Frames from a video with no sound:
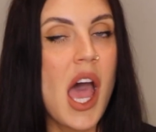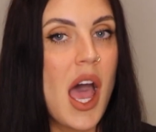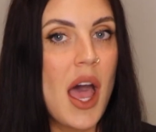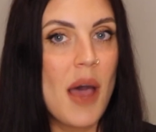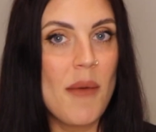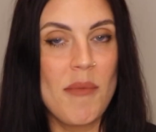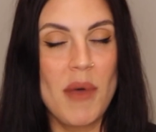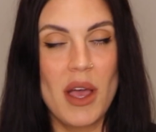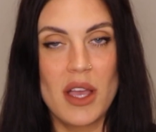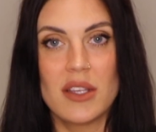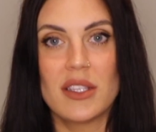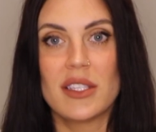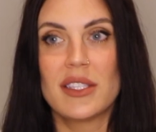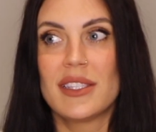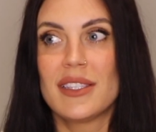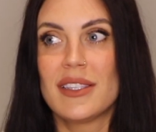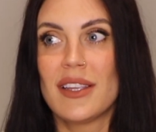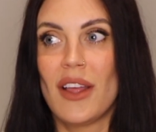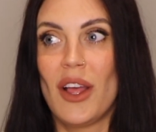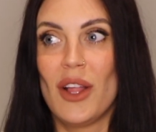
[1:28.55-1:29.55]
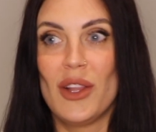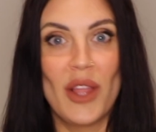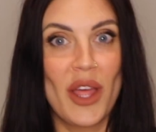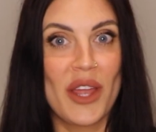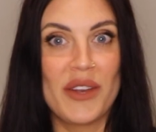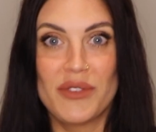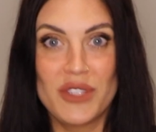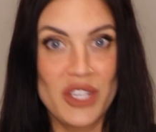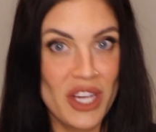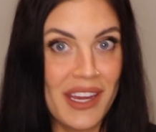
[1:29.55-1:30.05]
amongst a lot
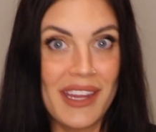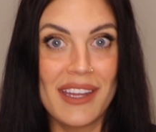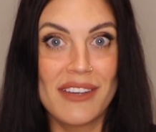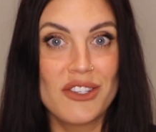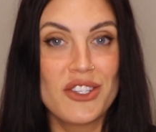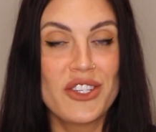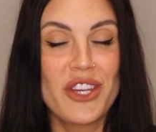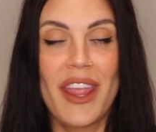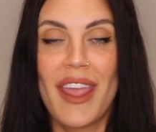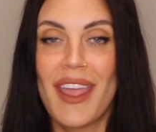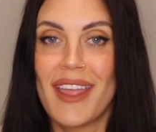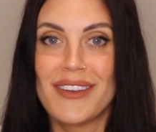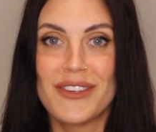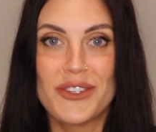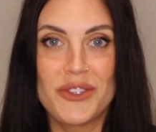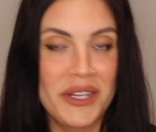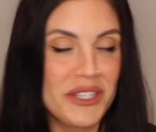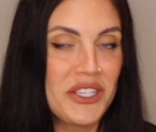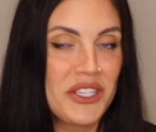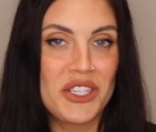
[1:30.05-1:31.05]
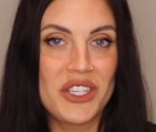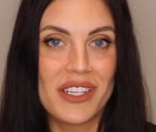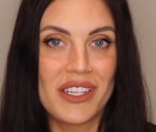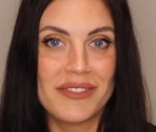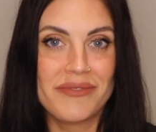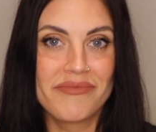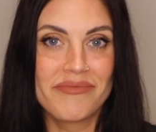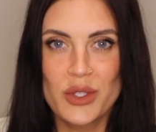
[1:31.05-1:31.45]
of change and transition.